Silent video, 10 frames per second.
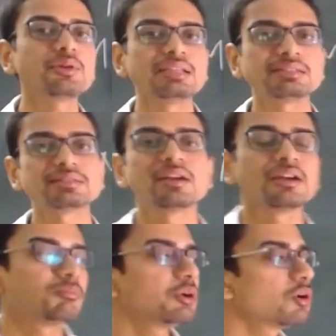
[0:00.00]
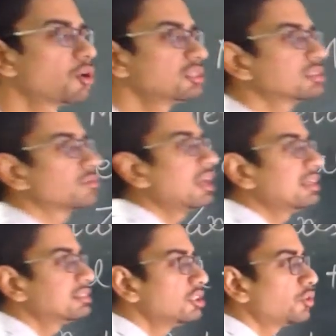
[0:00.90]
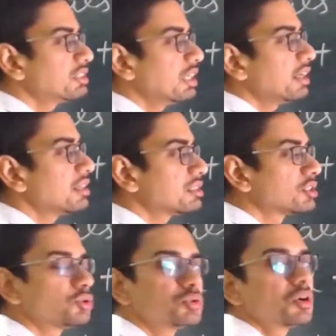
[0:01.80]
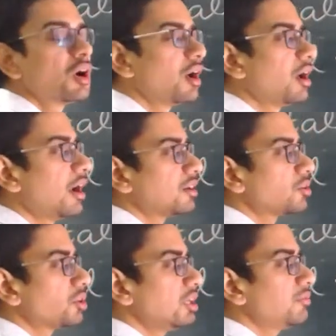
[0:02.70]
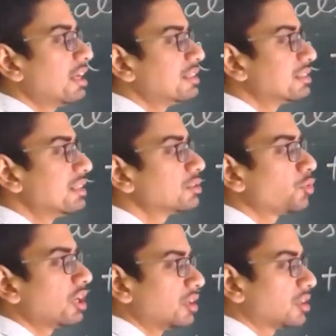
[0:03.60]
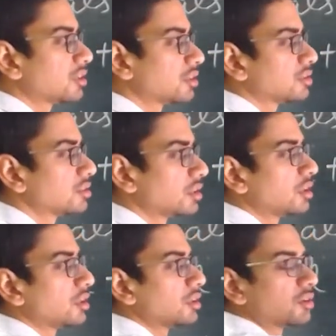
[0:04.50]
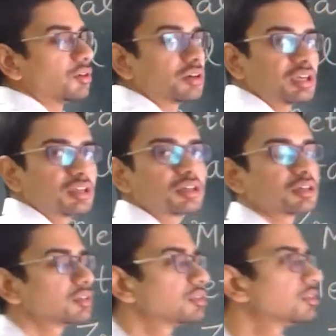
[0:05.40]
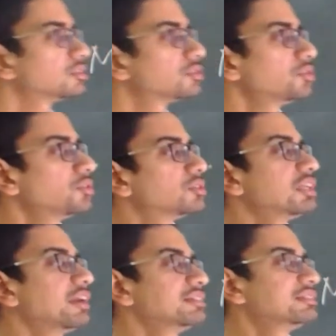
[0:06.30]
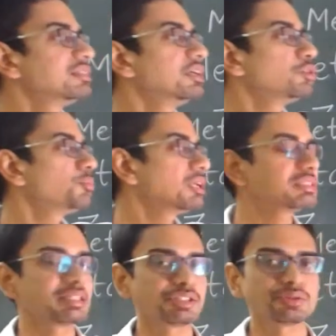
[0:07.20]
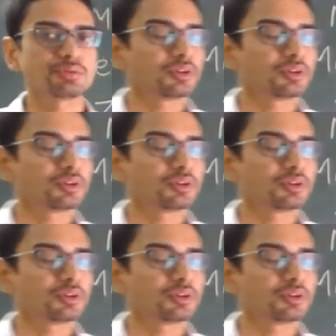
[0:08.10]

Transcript: twice because valency of zinc is 2 and chlorine valency is 1. Okay, so ZnCl2 plus H2.